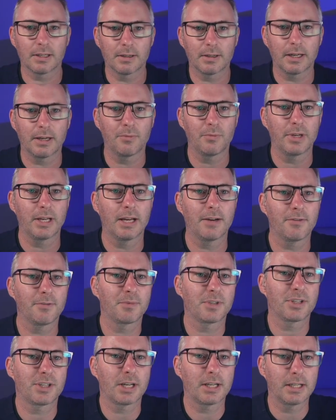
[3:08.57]
We have
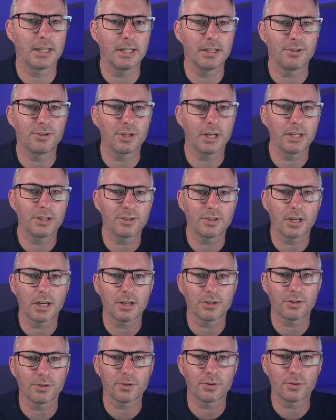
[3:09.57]
from the chat here, change
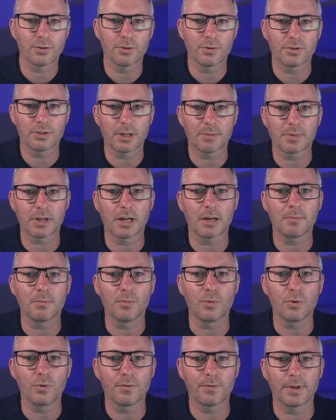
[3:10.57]
Targin to subcut
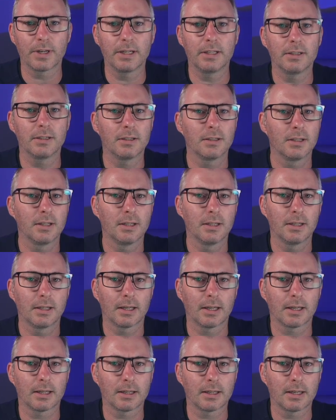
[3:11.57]
morphine,
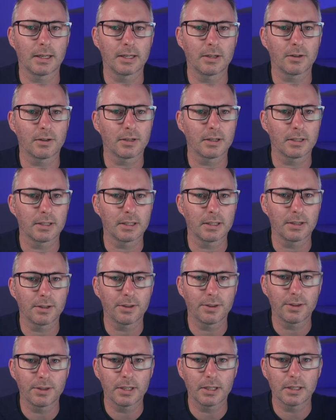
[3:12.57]
and I
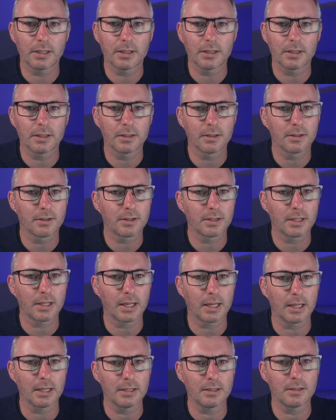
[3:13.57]
think
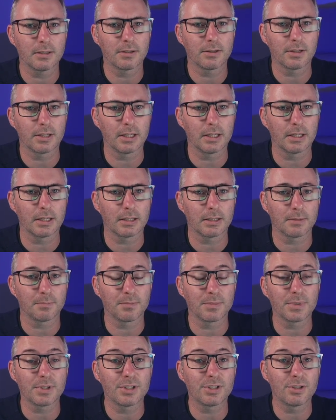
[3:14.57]
that
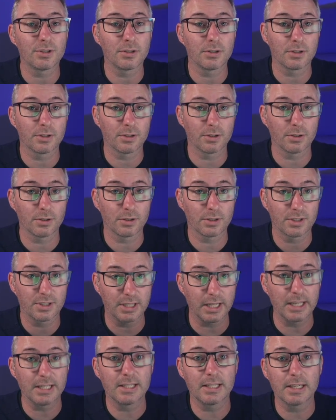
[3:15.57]
the
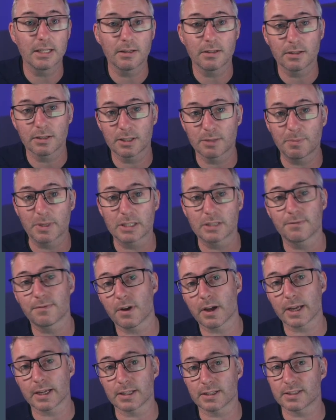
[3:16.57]

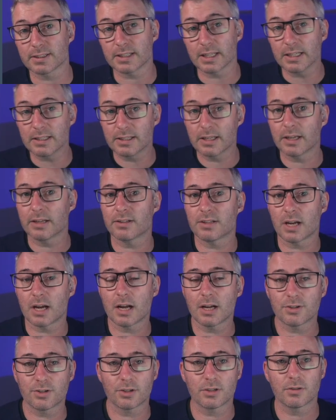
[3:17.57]
specifying ceasing
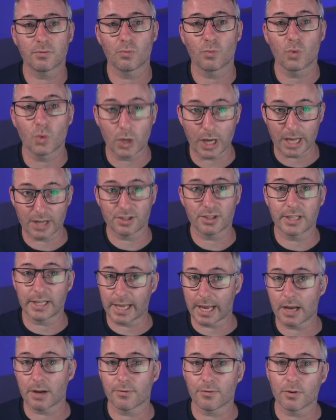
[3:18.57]
Targin would actually
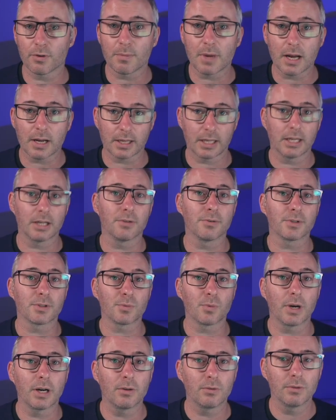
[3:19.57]
count for a mark here as
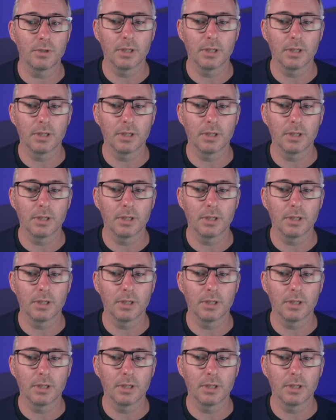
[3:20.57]
well.